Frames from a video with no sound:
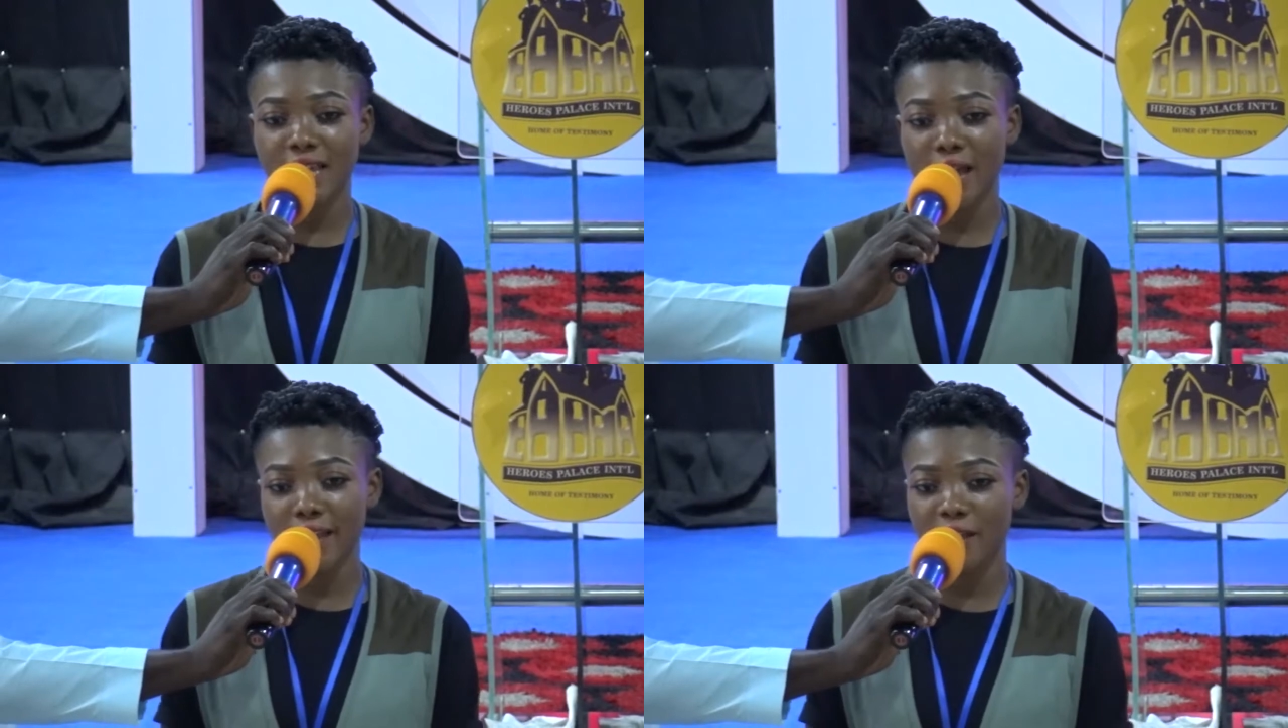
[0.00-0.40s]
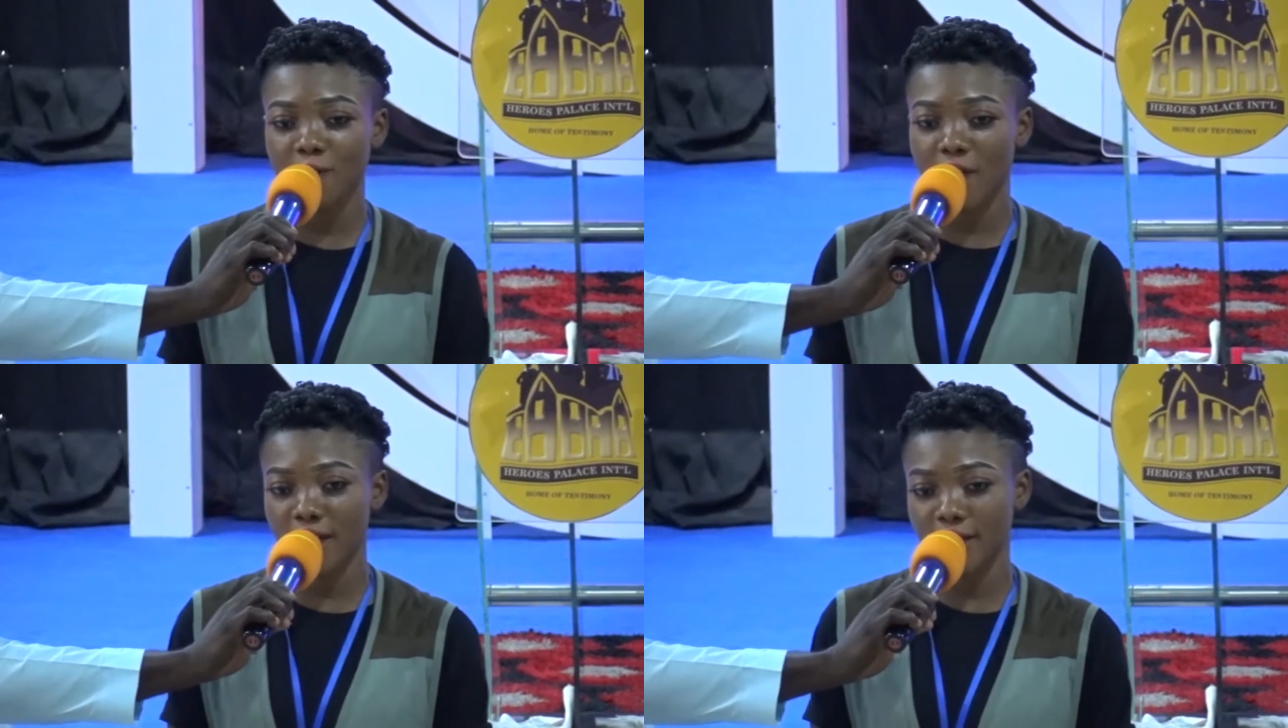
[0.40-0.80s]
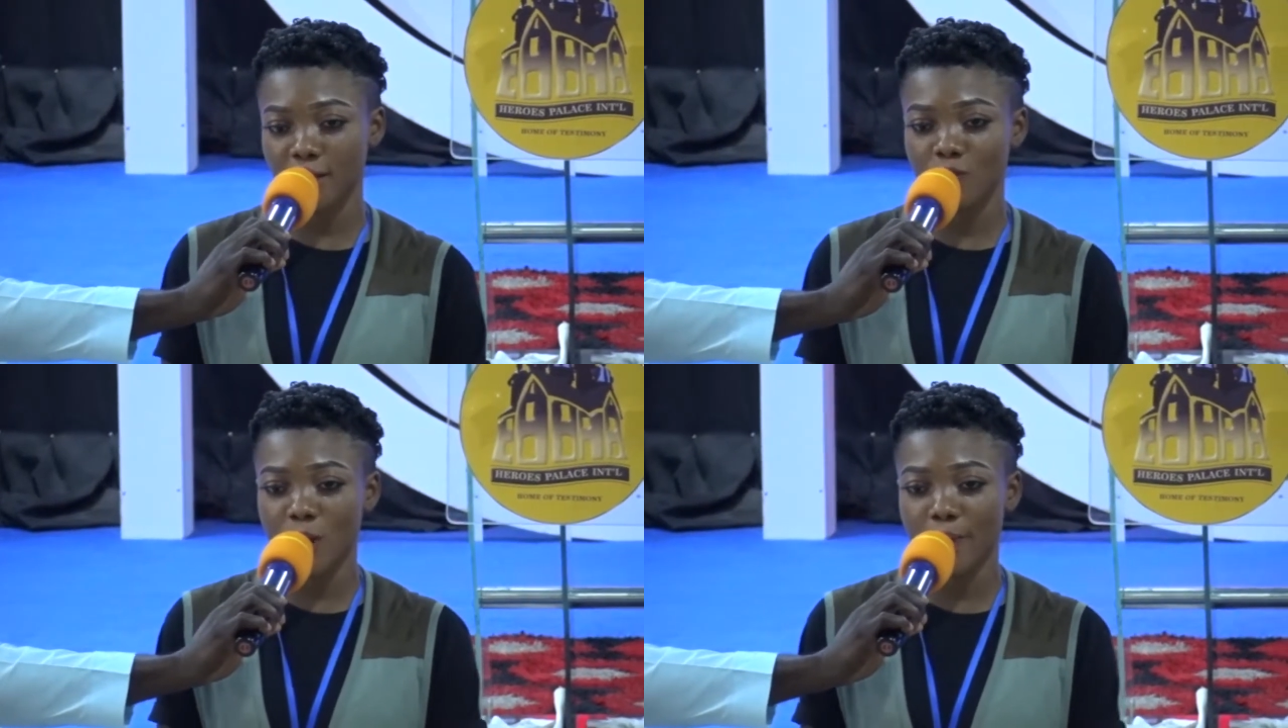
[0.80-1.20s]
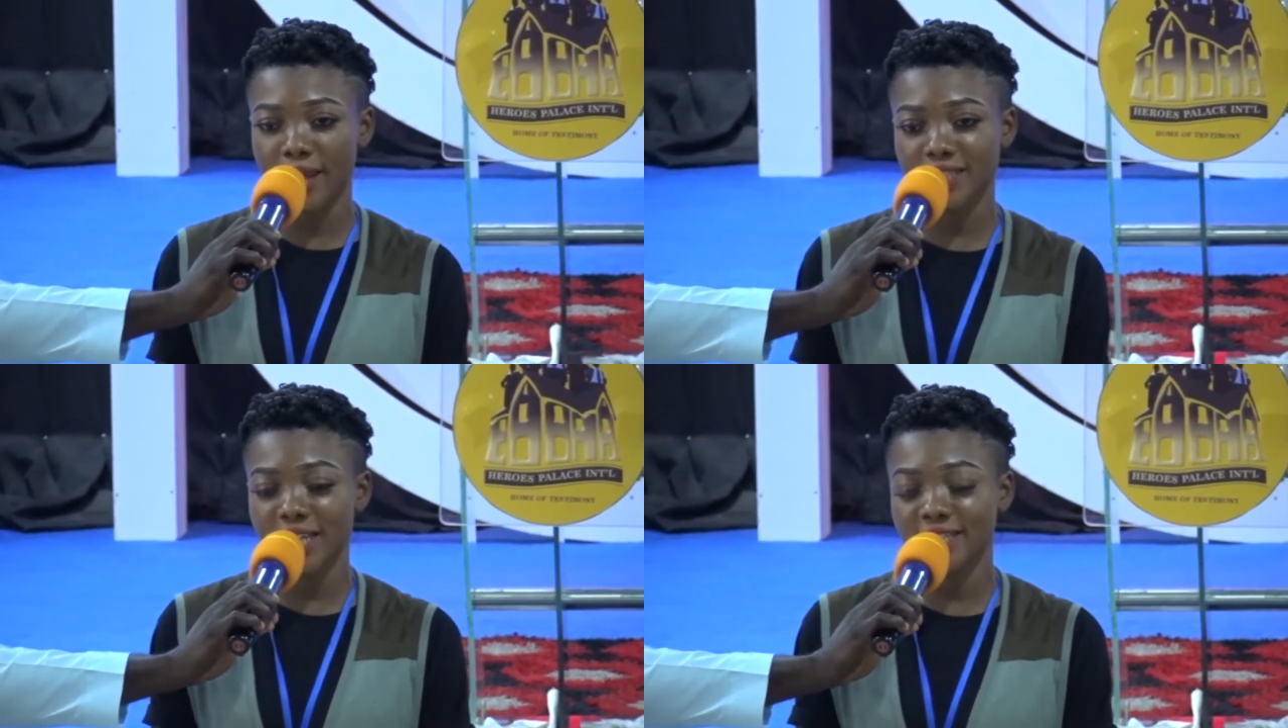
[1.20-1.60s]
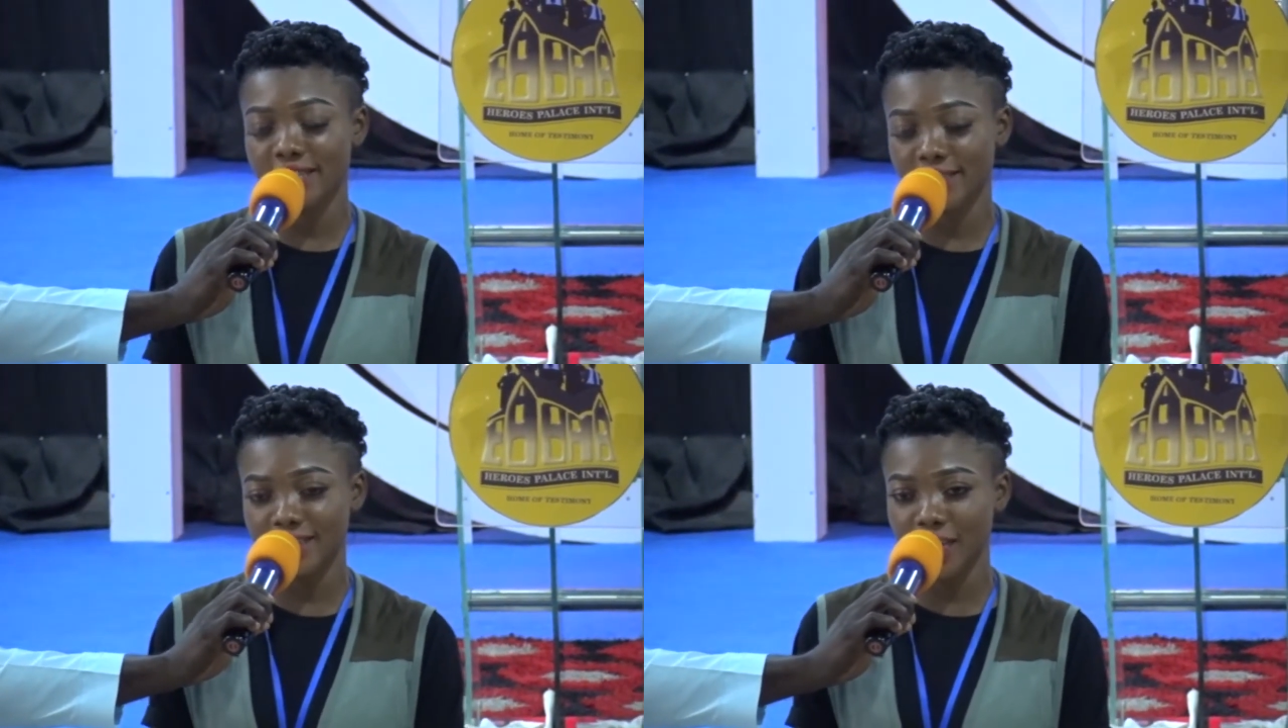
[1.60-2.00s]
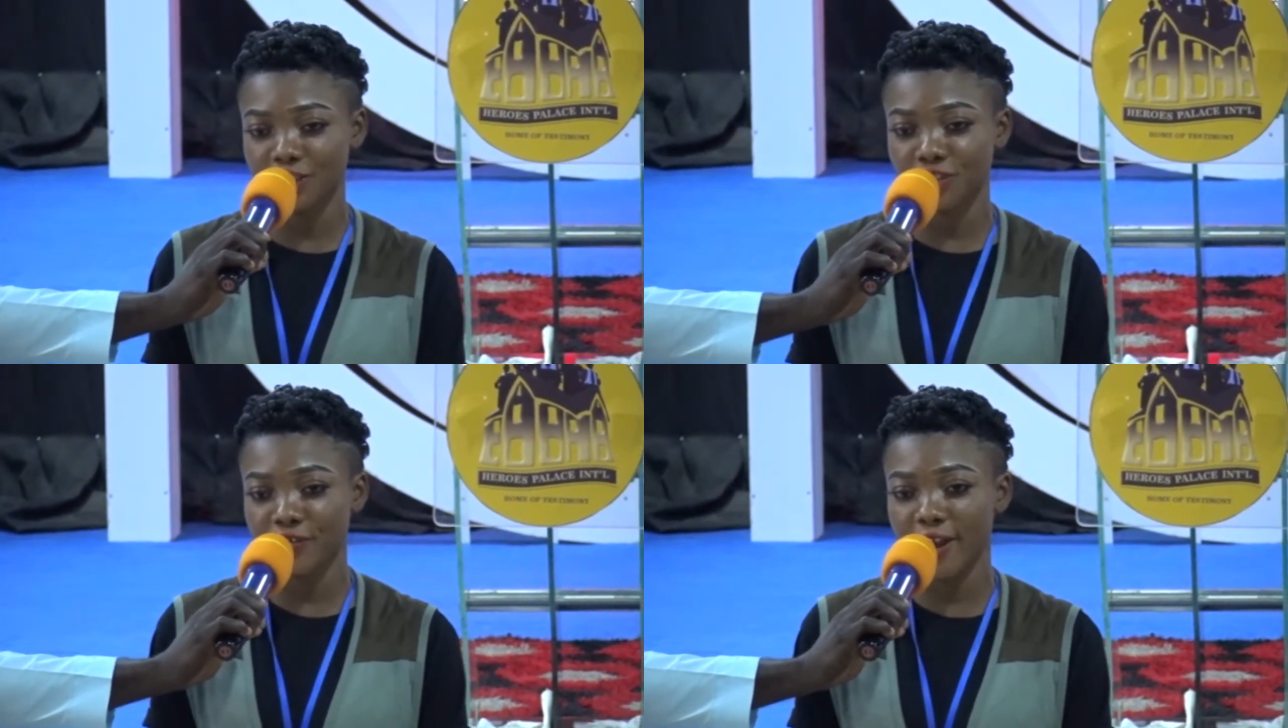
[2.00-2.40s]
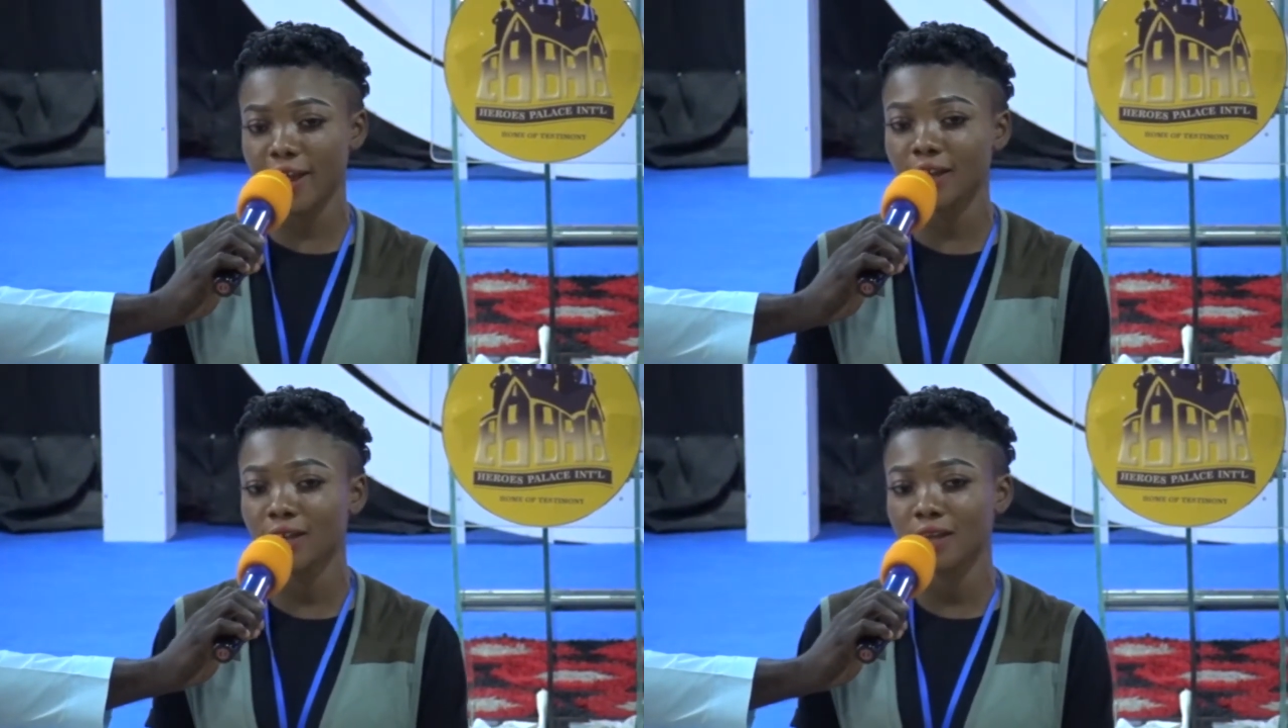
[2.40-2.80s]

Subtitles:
Akenfa Yenegwa, Bayelsa State, Nigeria.